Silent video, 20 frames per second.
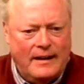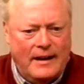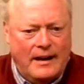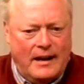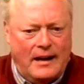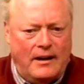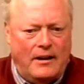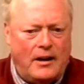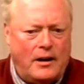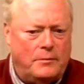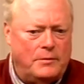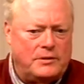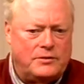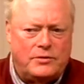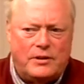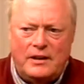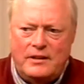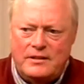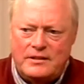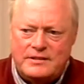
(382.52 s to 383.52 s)
An
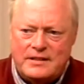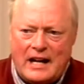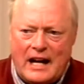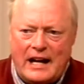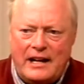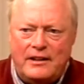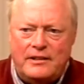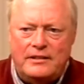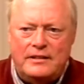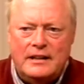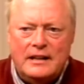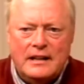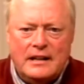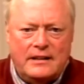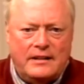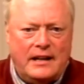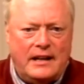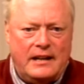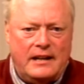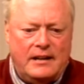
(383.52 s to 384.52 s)
arbitrator is hired.
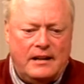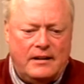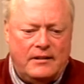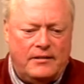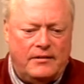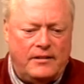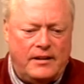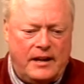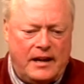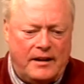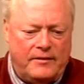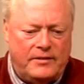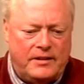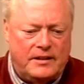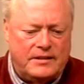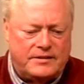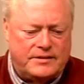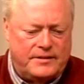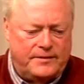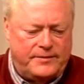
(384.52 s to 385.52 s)
They hear the
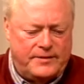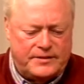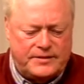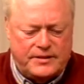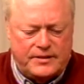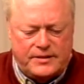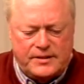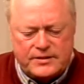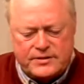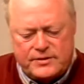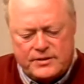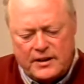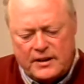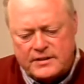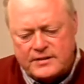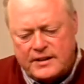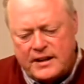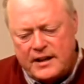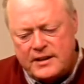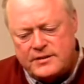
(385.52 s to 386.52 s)
evidence. If it's a
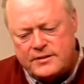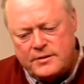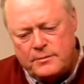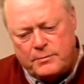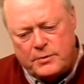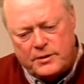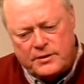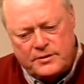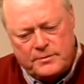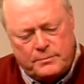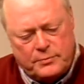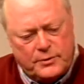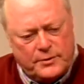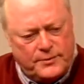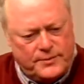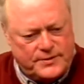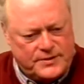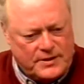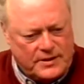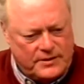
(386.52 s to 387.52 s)
discharge case, the burden of proof
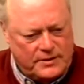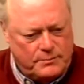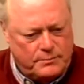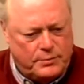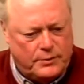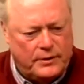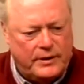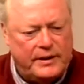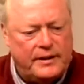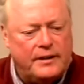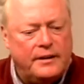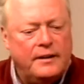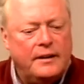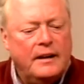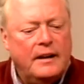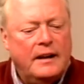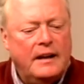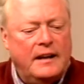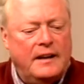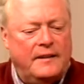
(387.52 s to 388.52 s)
is on the employer.
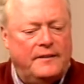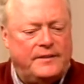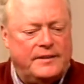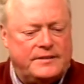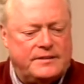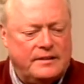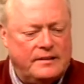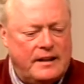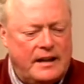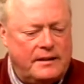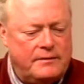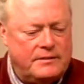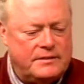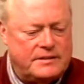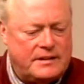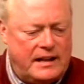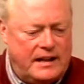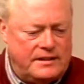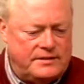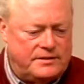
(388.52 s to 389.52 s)
If it's a language
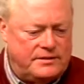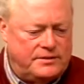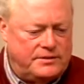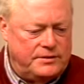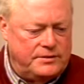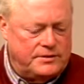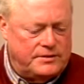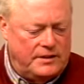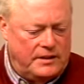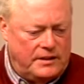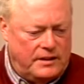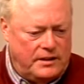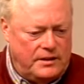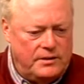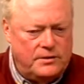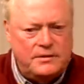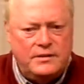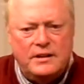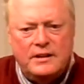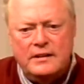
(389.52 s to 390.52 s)
case, it's usually the
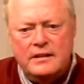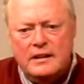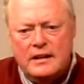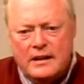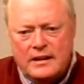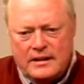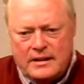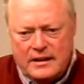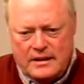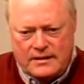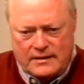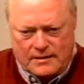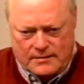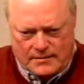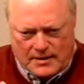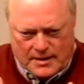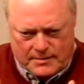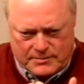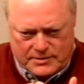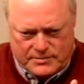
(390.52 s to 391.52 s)
union. The, the
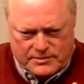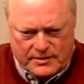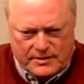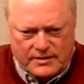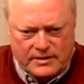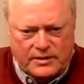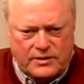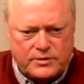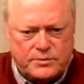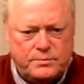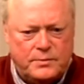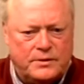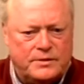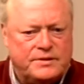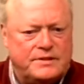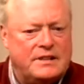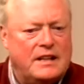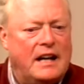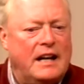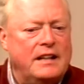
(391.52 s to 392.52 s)
arbitrator hears both
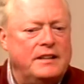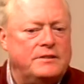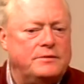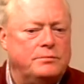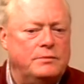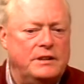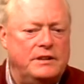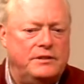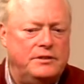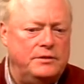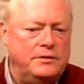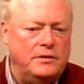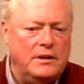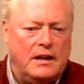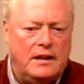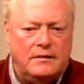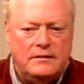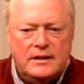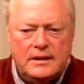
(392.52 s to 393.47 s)
sides. We do a uh,